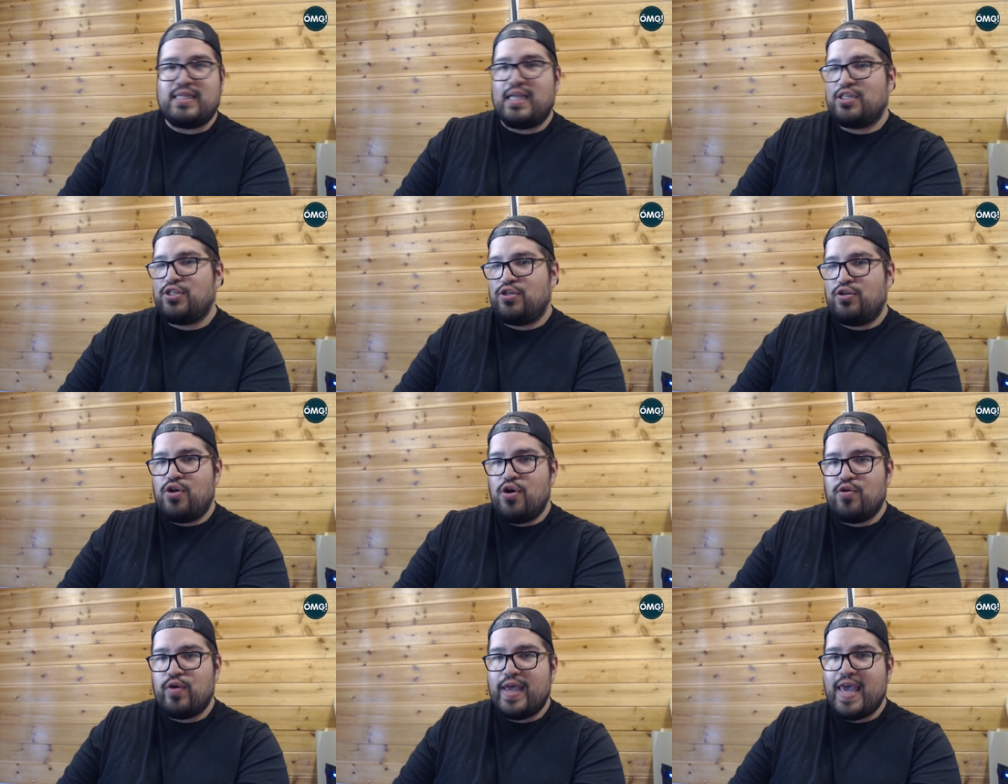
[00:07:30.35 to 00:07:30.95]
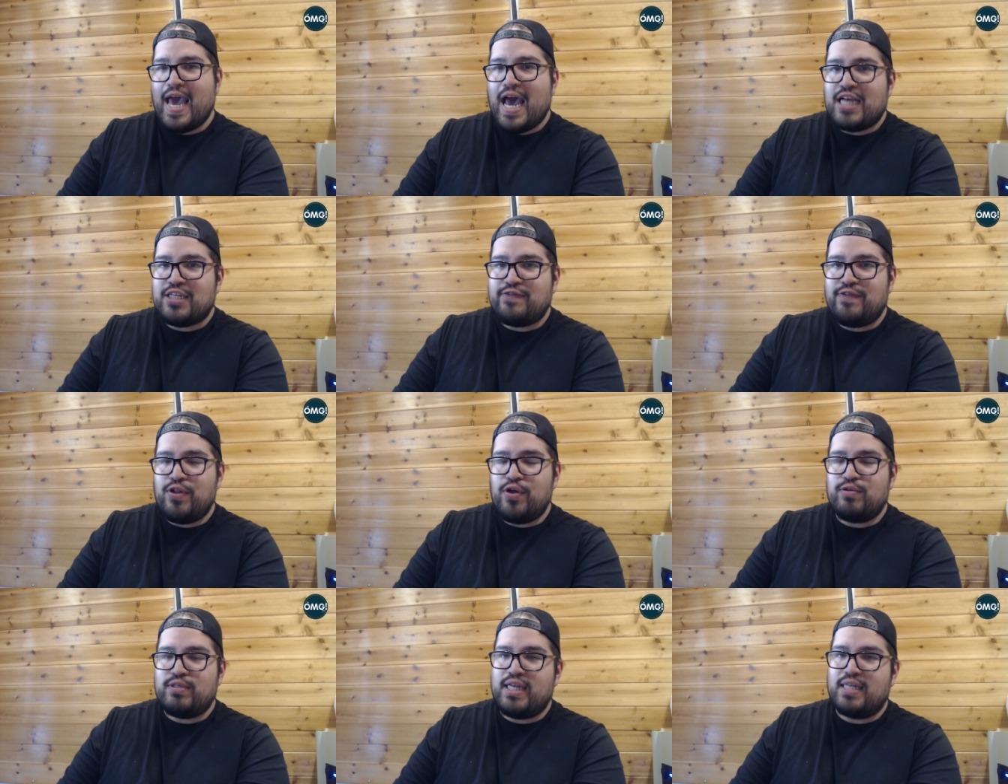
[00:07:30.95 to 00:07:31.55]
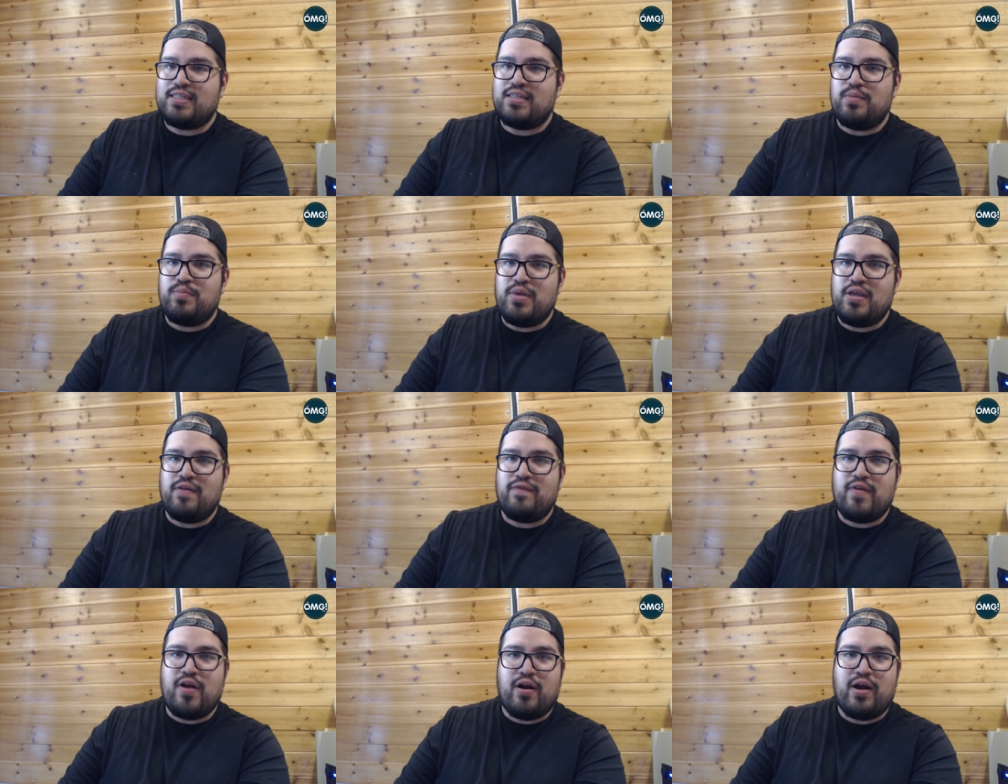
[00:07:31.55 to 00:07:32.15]
as you know, cash flow tends to be
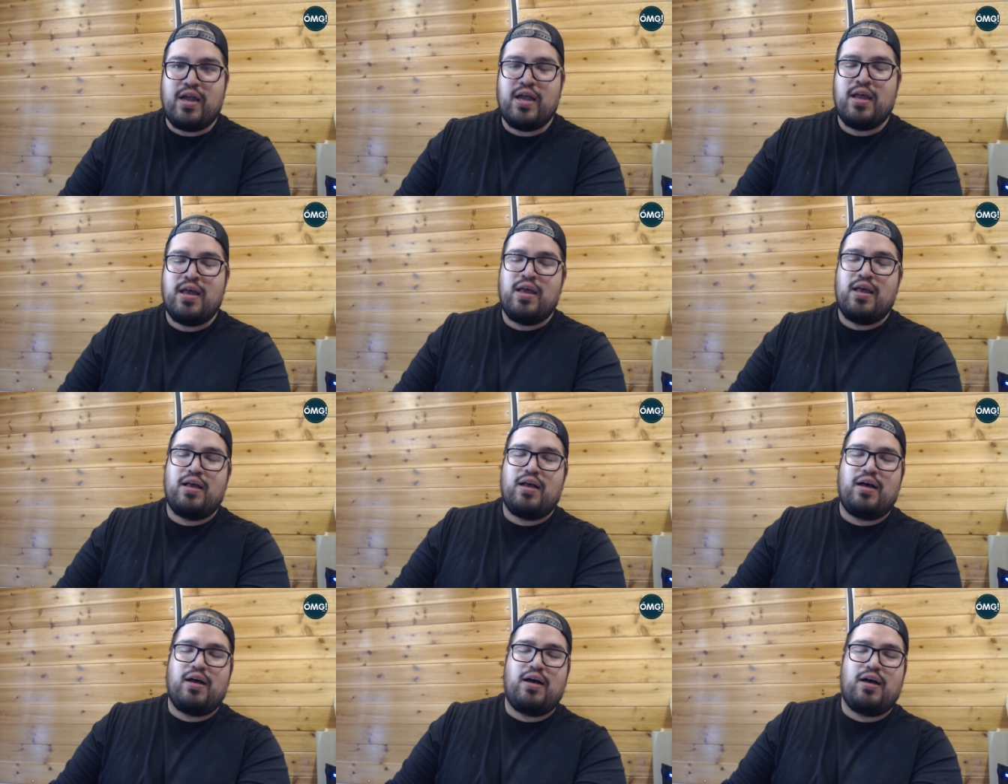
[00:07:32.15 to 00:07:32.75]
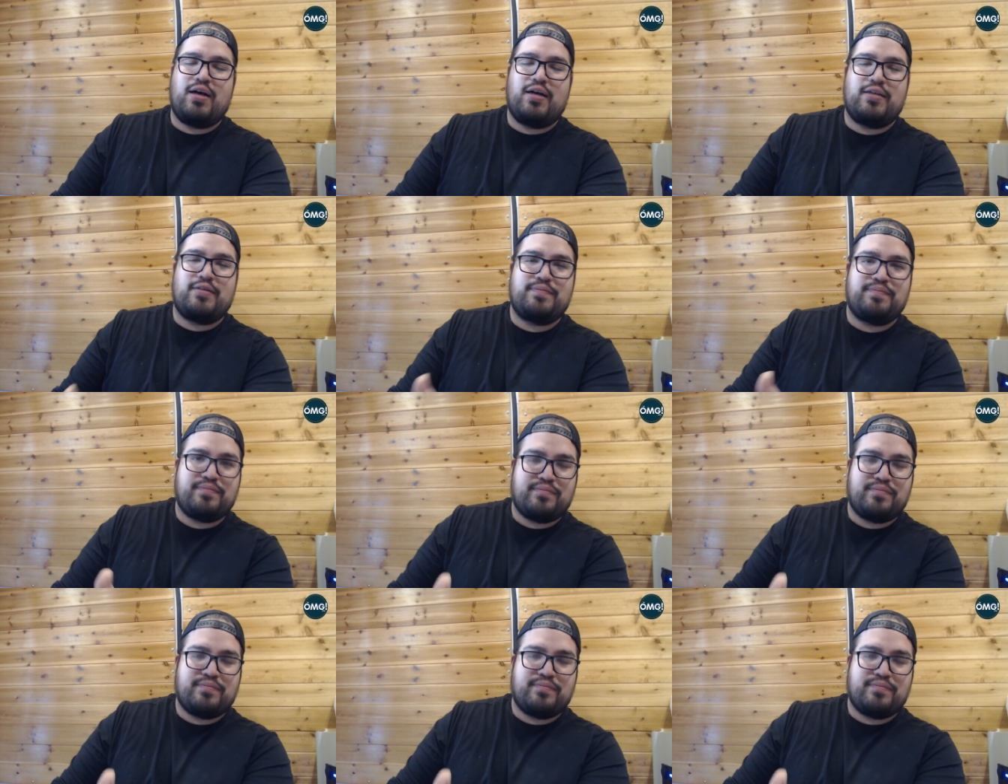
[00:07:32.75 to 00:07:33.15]
a very how